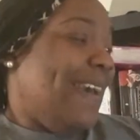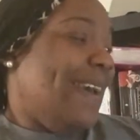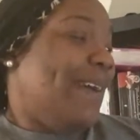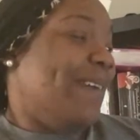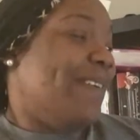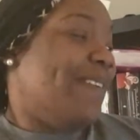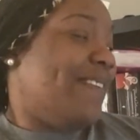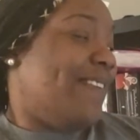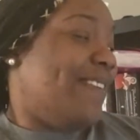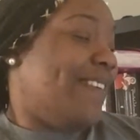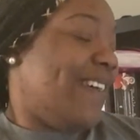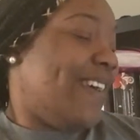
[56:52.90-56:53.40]

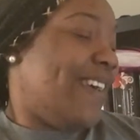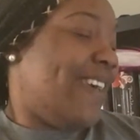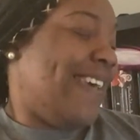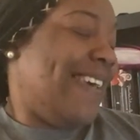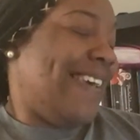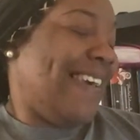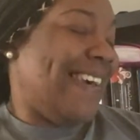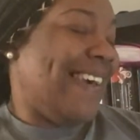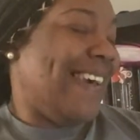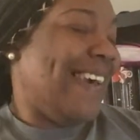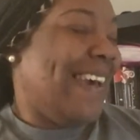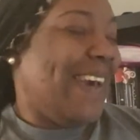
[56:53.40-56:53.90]
What,
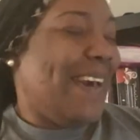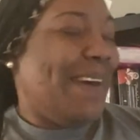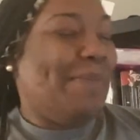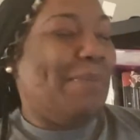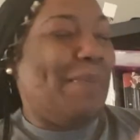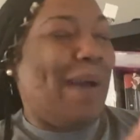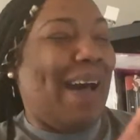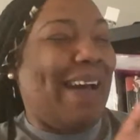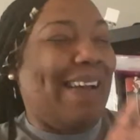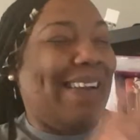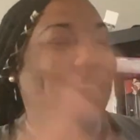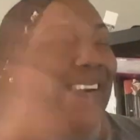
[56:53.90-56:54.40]

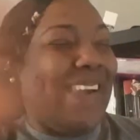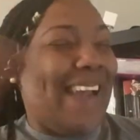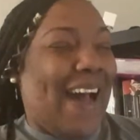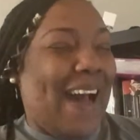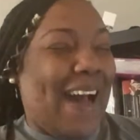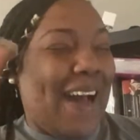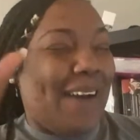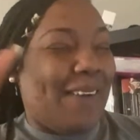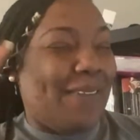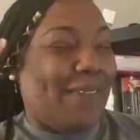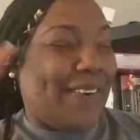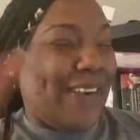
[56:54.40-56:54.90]
my
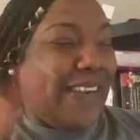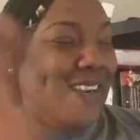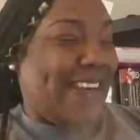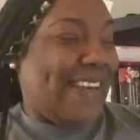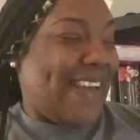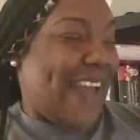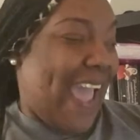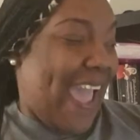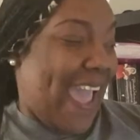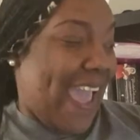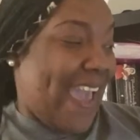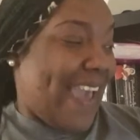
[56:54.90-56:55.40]
non-reading
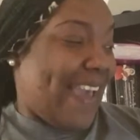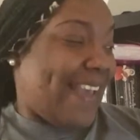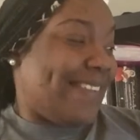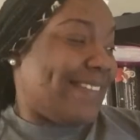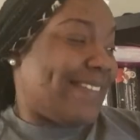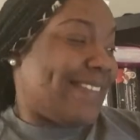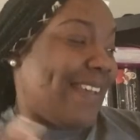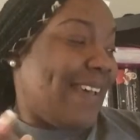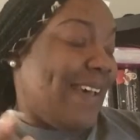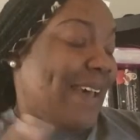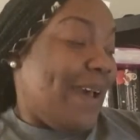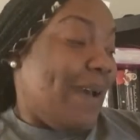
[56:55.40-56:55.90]

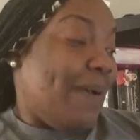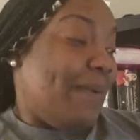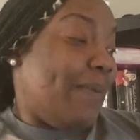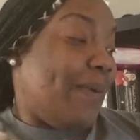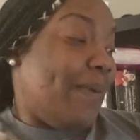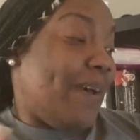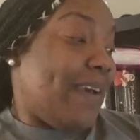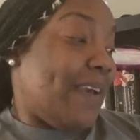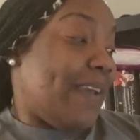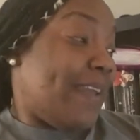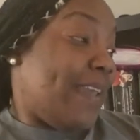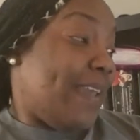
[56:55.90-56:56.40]
ass.
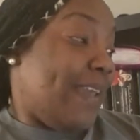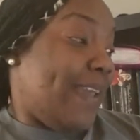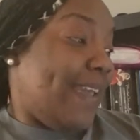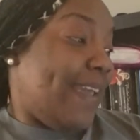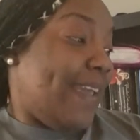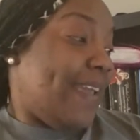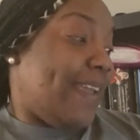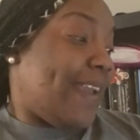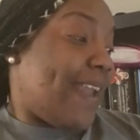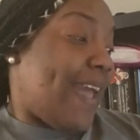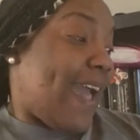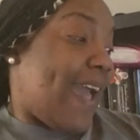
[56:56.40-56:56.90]
What
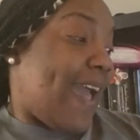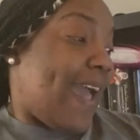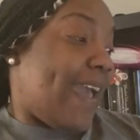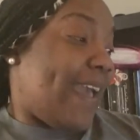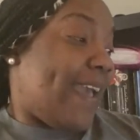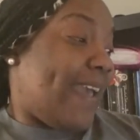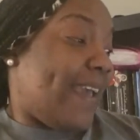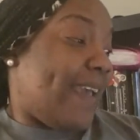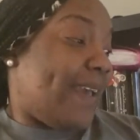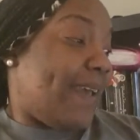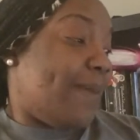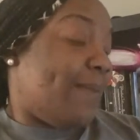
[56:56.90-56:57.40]
can
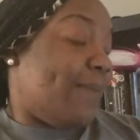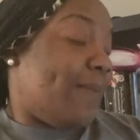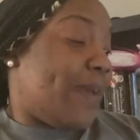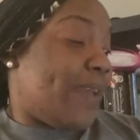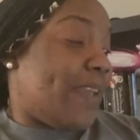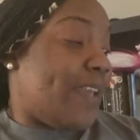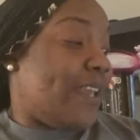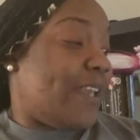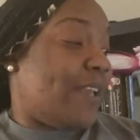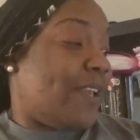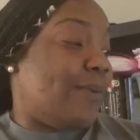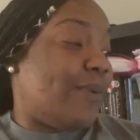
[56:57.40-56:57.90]

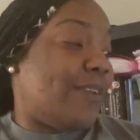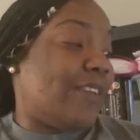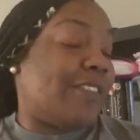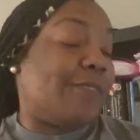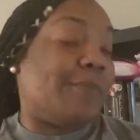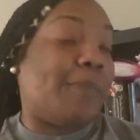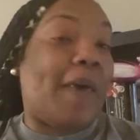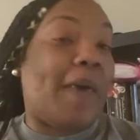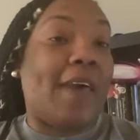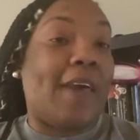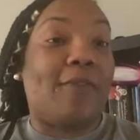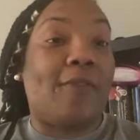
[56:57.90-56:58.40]
you
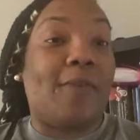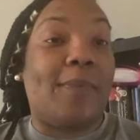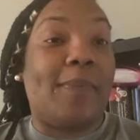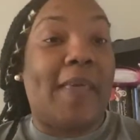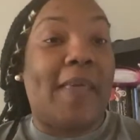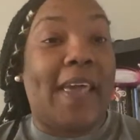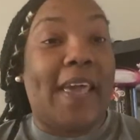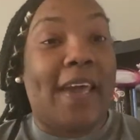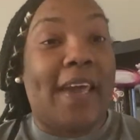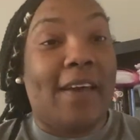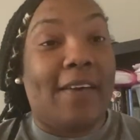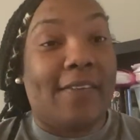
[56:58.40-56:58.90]
expect from the
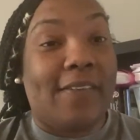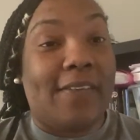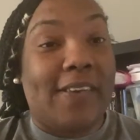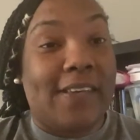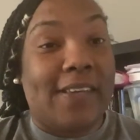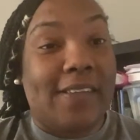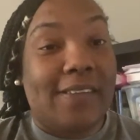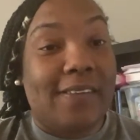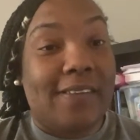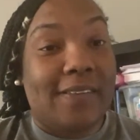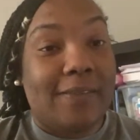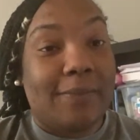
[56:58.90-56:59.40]

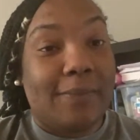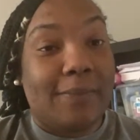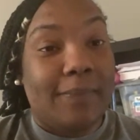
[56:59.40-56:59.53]
Aries?